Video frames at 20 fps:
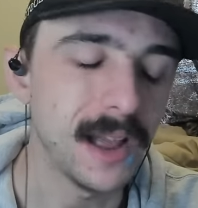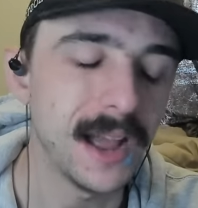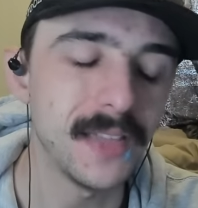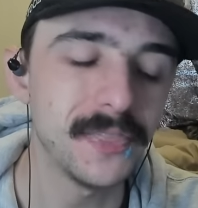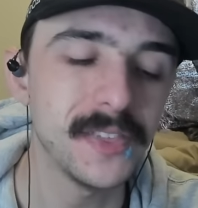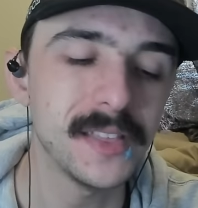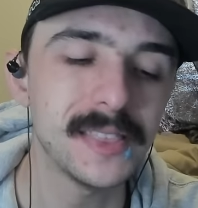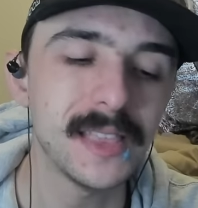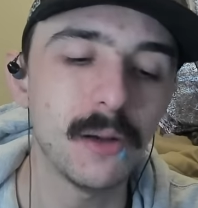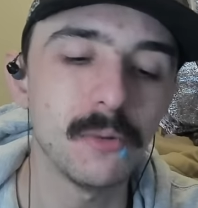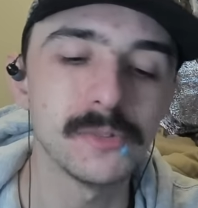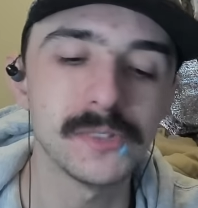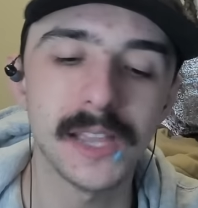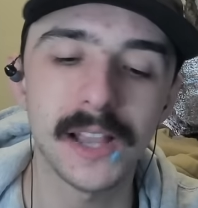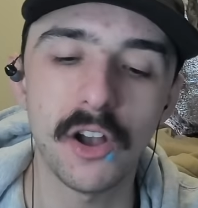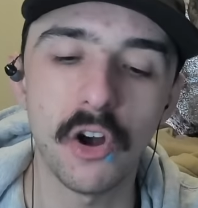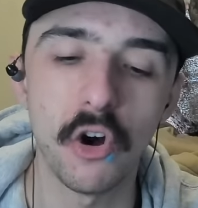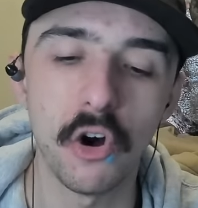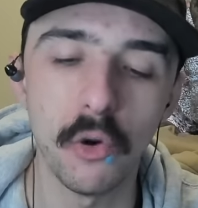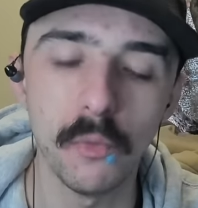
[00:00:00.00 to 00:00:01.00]
I think that was
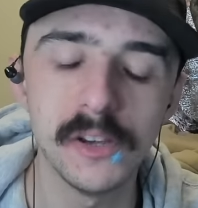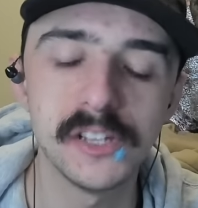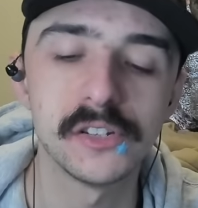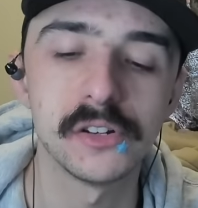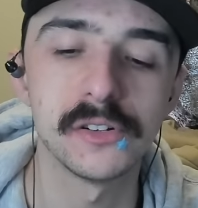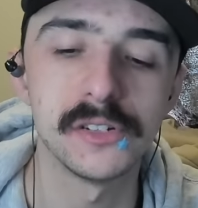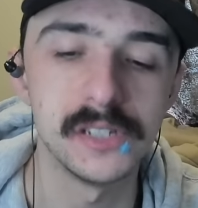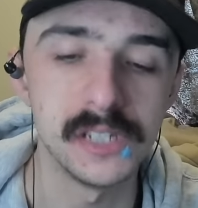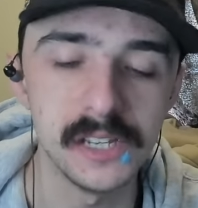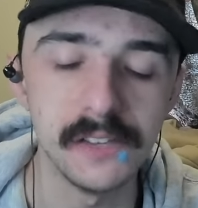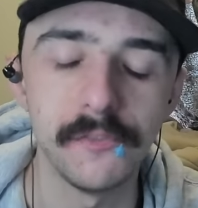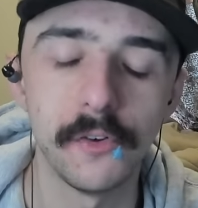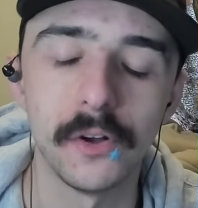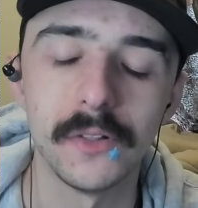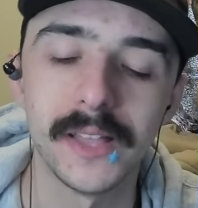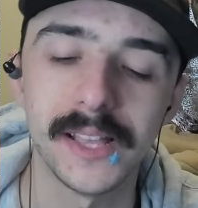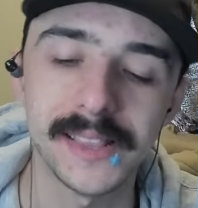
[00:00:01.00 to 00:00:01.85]
like always her default.